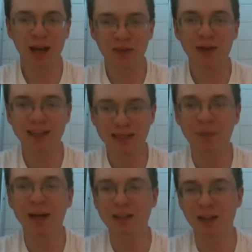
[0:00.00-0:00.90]
anyways, they
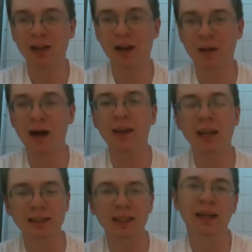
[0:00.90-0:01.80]
basically talk about it and
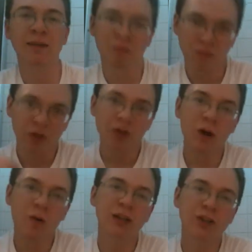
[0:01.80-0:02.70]
they say, you
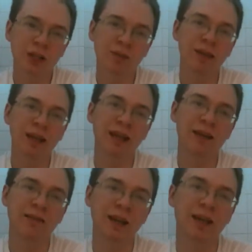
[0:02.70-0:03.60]
know what, she
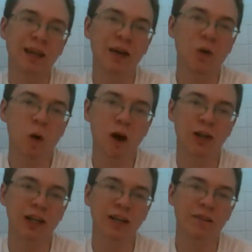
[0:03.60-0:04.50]
believed in
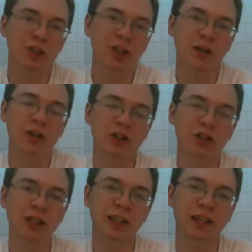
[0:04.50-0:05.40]
equality of the genders.
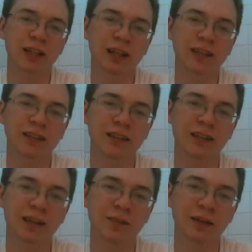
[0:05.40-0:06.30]
She didn't
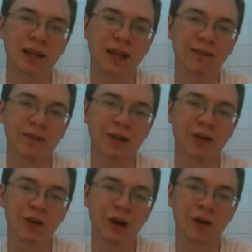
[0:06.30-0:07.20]
necessarily believe in,
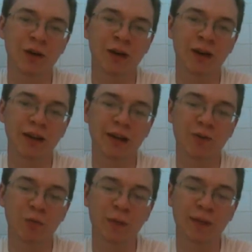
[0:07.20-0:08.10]
you know,
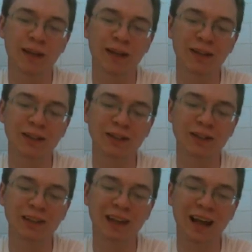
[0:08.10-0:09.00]
that women
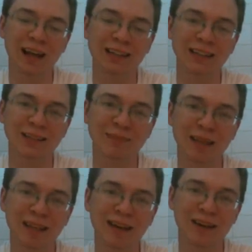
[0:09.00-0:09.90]
should like just
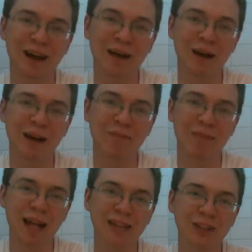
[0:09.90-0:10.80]
beat the crap out of
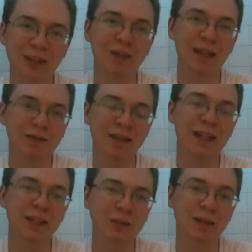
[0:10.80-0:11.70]
men. She believed that
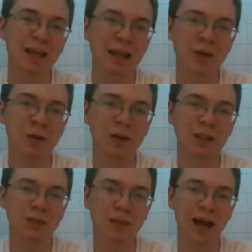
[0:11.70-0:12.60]
they should be equal
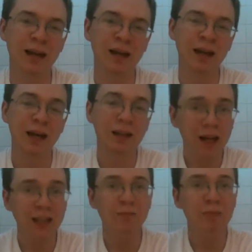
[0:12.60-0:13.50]
as men. And
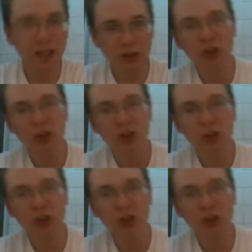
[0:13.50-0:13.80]
thus, men